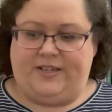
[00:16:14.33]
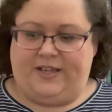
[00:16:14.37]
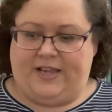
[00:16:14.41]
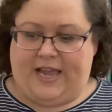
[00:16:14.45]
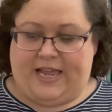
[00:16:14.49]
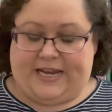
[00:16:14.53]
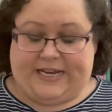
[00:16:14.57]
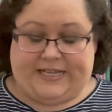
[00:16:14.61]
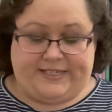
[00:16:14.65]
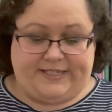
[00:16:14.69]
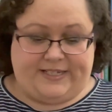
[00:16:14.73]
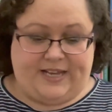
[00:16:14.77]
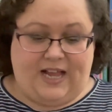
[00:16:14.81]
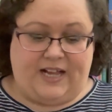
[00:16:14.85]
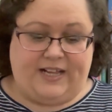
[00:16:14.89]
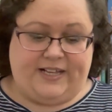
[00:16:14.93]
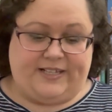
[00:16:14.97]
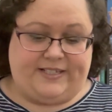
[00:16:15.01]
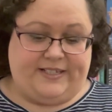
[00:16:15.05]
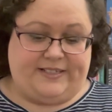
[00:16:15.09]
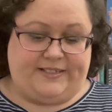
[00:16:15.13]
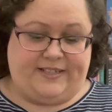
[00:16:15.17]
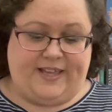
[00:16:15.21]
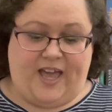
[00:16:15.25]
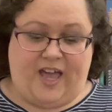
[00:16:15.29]
And it's not because
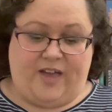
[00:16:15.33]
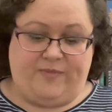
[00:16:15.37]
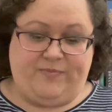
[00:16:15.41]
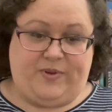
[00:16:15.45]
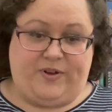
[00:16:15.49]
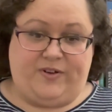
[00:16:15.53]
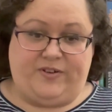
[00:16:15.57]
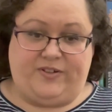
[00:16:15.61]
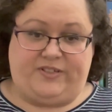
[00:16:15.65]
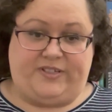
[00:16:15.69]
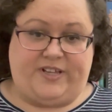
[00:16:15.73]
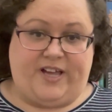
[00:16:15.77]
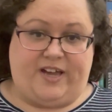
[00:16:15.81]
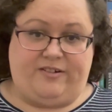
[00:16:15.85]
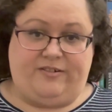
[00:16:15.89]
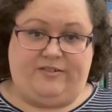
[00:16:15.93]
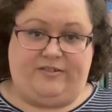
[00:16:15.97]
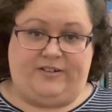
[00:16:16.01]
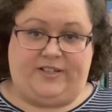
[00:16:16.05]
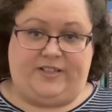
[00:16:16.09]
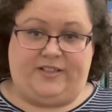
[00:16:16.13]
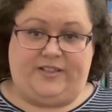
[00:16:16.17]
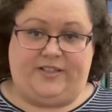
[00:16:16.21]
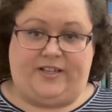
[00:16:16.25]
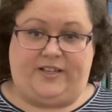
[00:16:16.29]
it's happy or sad or
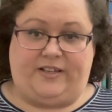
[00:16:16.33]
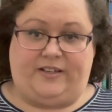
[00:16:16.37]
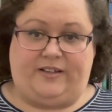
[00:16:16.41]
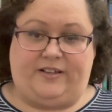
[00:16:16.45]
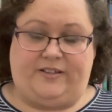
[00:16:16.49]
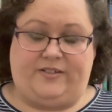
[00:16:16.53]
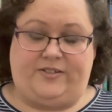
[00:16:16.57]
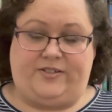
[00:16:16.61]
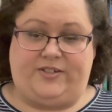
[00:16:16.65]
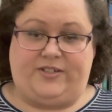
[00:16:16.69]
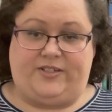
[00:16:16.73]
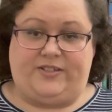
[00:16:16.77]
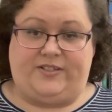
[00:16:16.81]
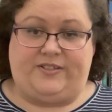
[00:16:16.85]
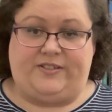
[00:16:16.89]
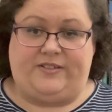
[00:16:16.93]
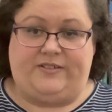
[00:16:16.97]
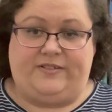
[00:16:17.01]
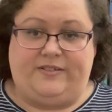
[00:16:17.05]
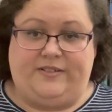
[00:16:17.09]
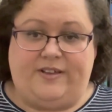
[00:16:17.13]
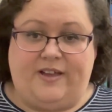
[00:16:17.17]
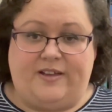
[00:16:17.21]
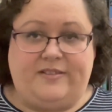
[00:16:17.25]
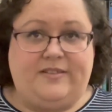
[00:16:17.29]
anything. It's just
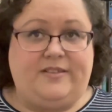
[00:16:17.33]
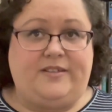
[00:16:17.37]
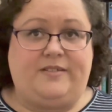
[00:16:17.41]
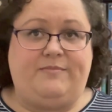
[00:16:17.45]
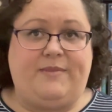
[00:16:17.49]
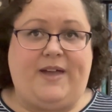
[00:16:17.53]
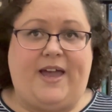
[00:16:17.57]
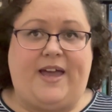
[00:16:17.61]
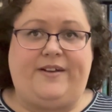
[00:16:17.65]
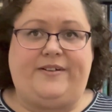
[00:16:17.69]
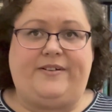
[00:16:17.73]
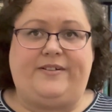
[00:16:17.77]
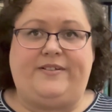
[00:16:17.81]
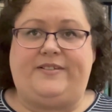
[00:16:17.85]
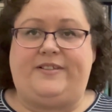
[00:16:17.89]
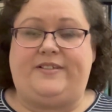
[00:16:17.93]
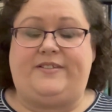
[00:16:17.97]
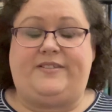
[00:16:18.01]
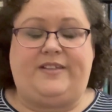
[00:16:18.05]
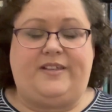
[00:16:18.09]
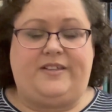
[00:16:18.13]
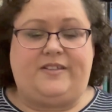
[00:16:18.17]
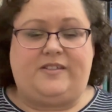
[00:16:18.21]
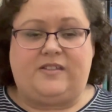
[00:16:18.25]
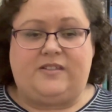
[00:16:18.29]
nothing matters.
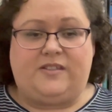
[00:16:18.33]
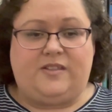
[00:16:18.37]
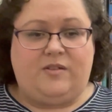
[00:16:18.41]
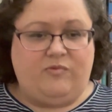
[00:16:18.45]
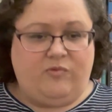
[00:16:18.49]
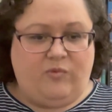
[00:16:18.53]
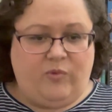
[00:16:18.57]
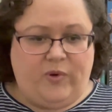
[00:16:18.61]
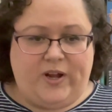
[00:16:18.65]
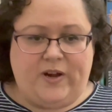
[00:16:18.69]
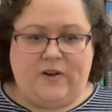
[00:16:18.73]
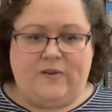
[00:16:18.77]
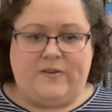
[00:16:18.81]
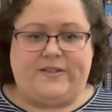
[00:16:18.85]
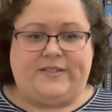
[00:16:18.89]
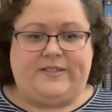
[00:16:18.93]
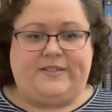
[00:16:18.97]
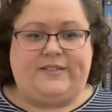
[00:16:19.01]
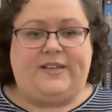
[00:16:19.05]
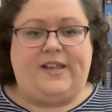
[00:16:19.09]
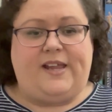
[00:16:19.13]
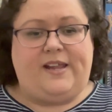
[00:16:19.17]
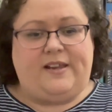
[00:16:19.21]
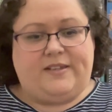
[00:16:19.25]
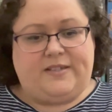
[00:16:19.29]
It's the weirdest
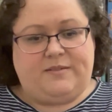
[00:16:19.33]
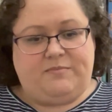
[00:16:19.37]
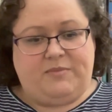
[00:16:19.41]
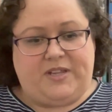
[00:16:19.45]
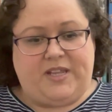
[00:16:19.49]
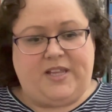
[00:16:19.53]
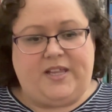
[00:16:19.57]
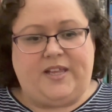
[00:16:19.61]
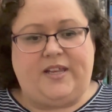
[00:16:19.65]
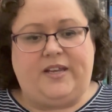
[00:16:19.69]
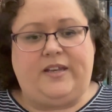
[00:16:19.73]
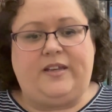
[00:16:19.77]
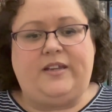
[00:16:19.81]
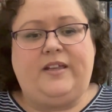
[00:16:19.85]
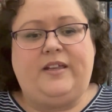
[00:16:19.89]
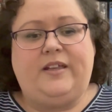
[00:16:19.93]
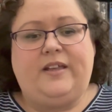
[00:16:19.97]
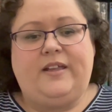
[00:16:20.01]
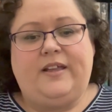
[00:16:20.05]
state to be in.